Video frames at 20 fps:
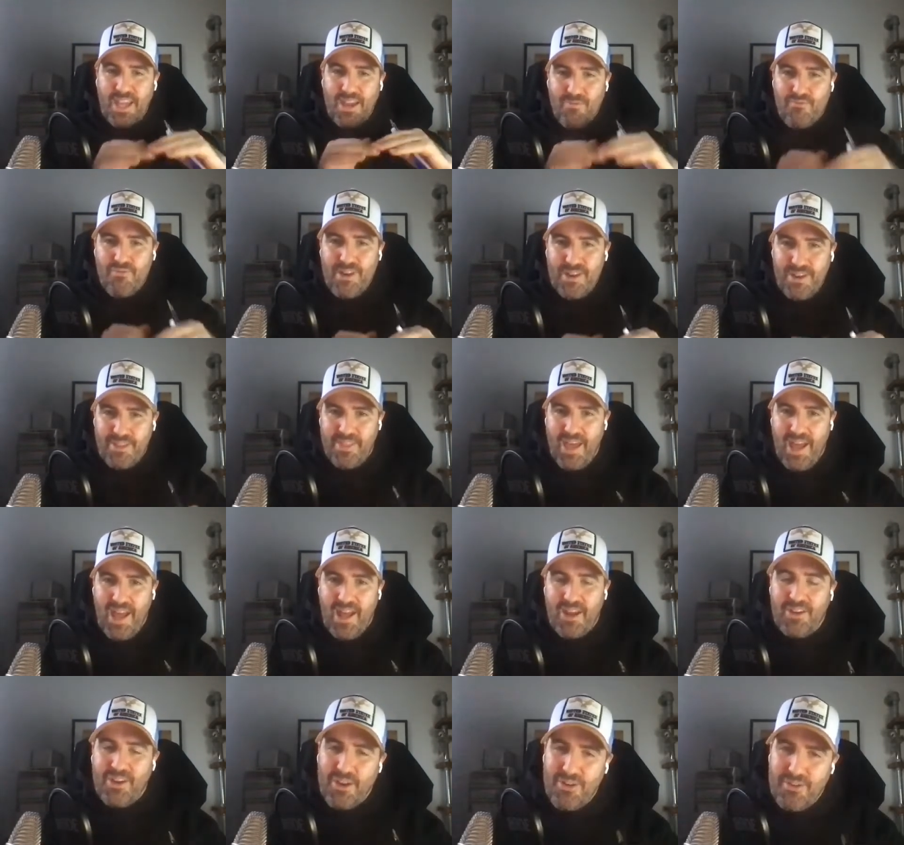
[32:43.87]
to get rid
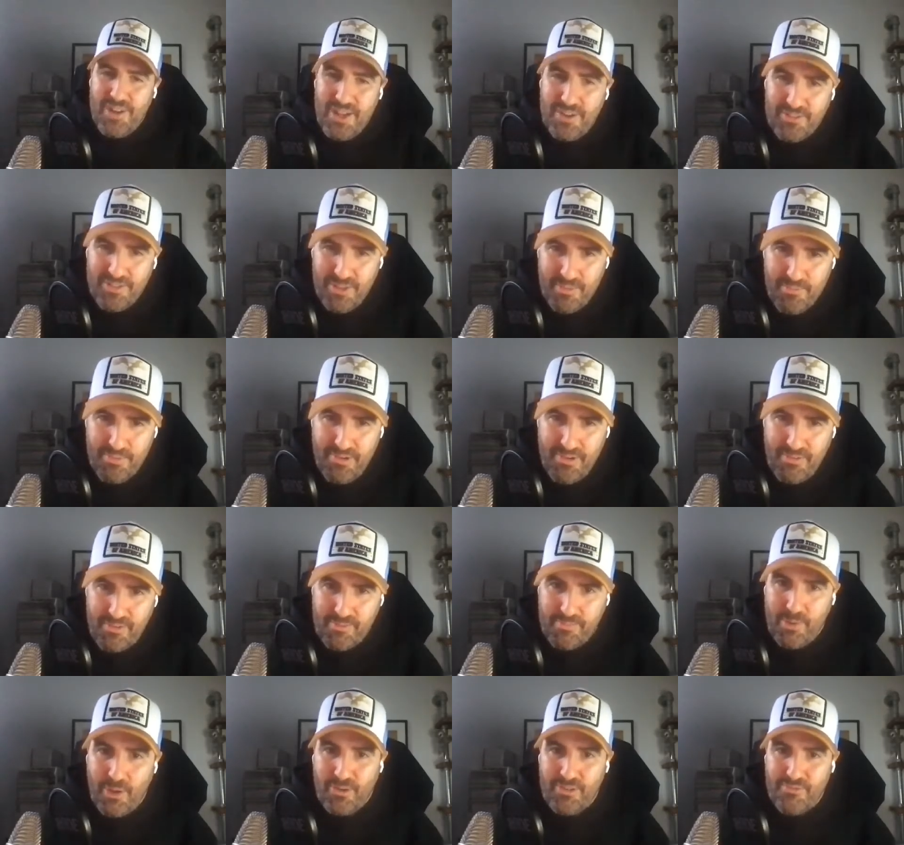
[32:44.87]
of that and go down to the
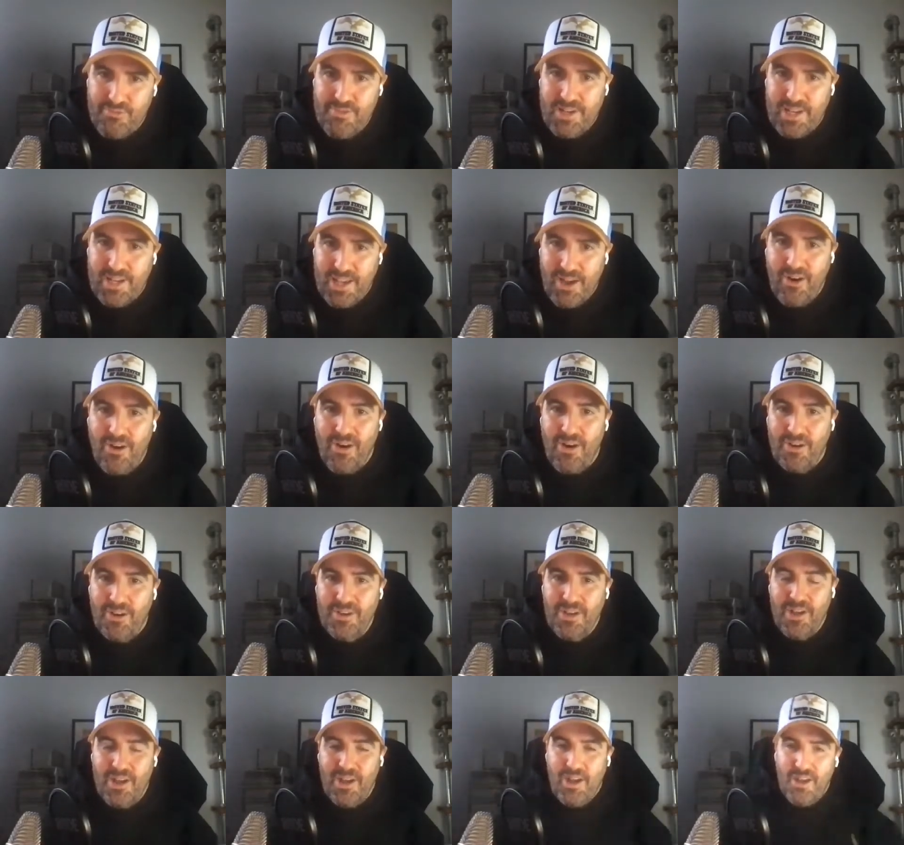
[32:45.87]
previous block's really
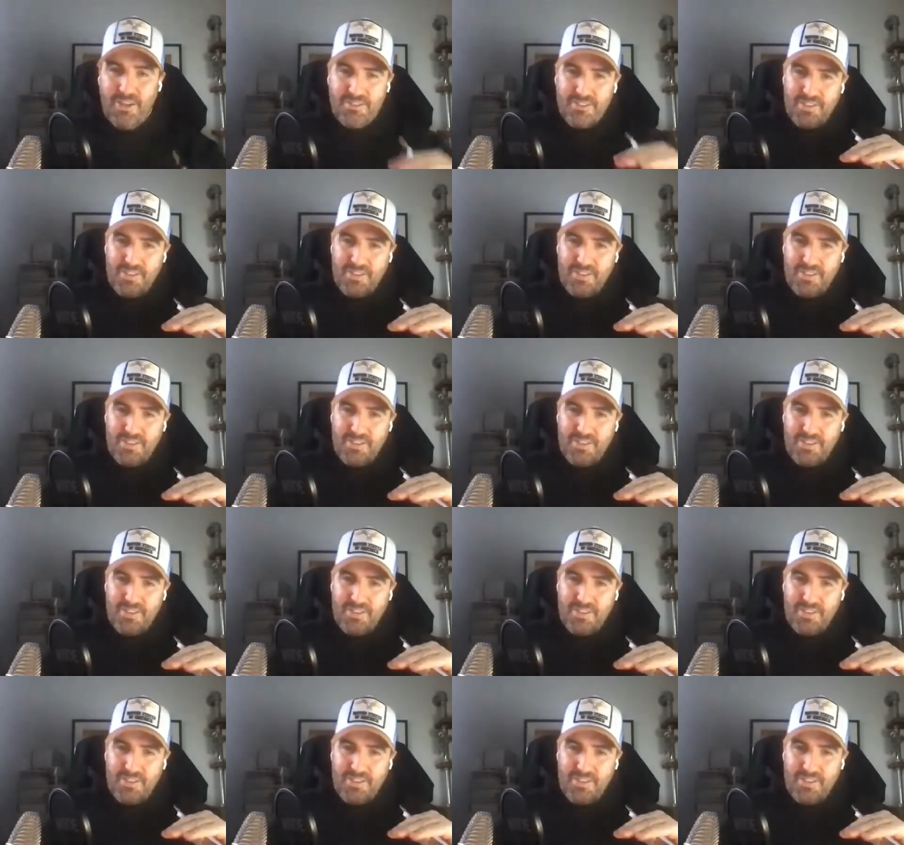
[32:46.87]
hard.